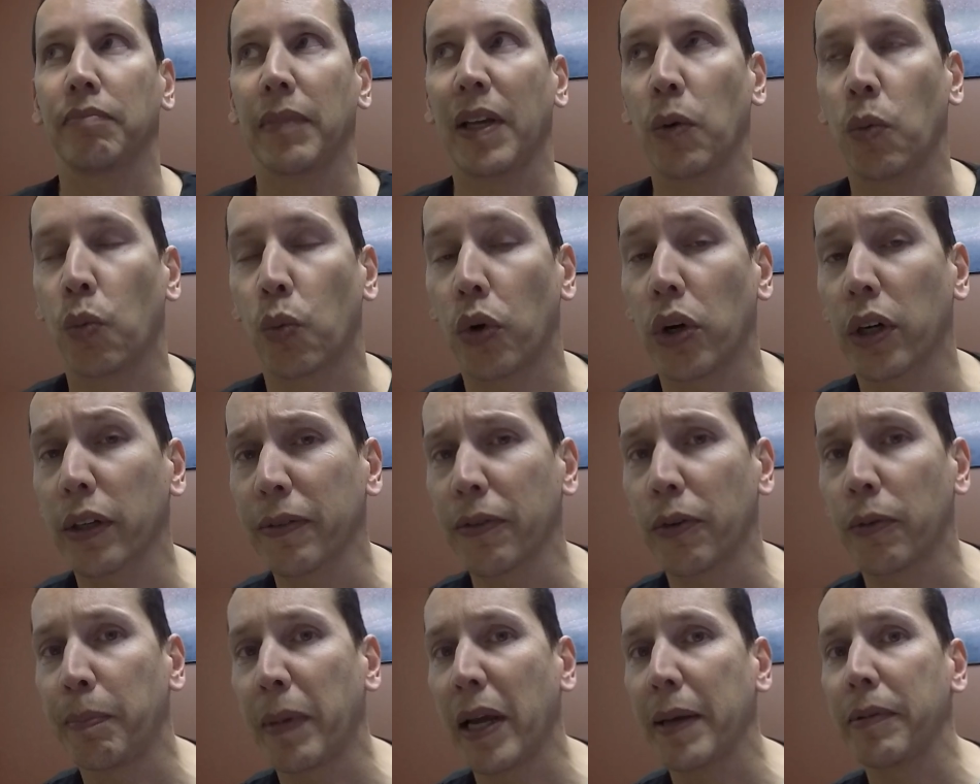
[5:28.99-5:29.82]
It worked
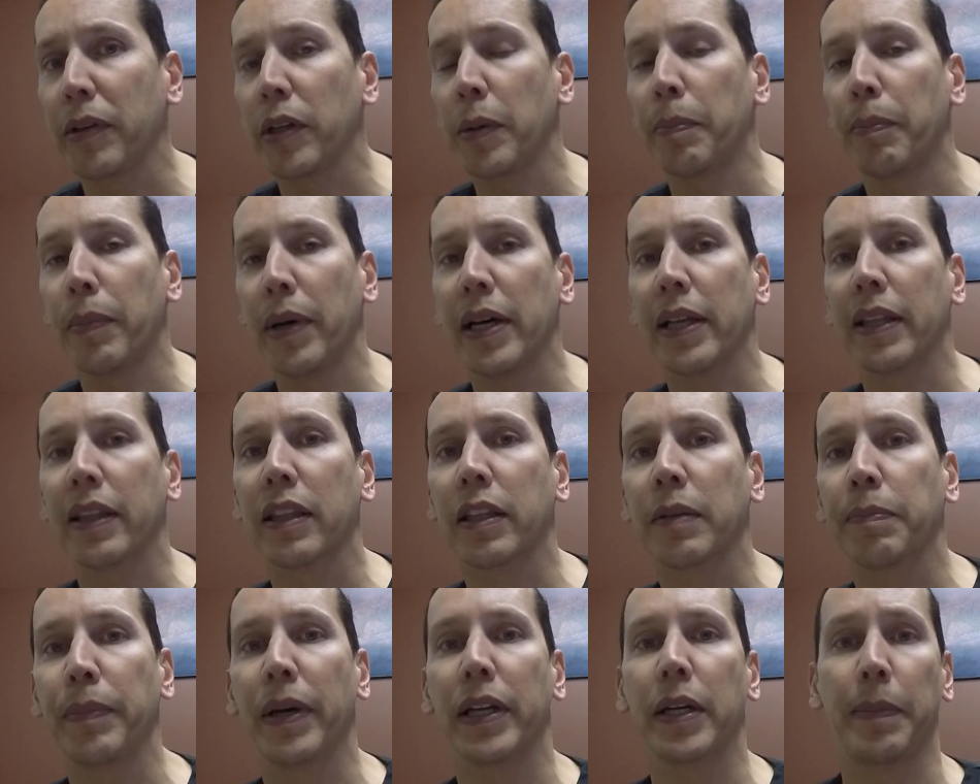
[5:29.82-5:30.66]
for maybe a
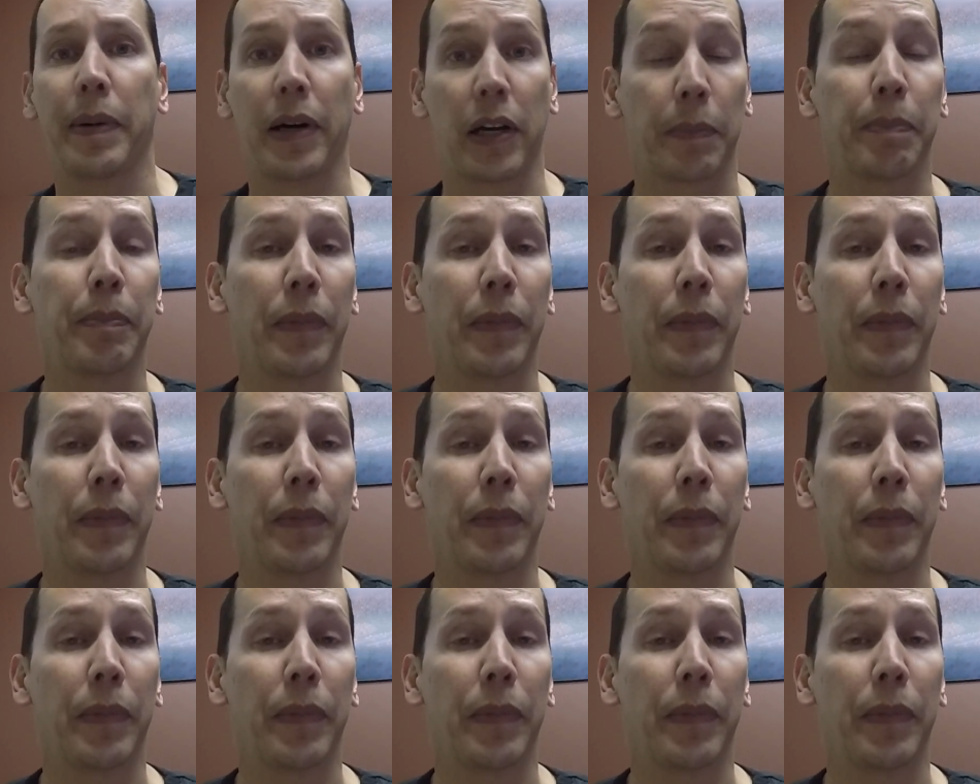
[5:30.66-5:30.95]
month, but about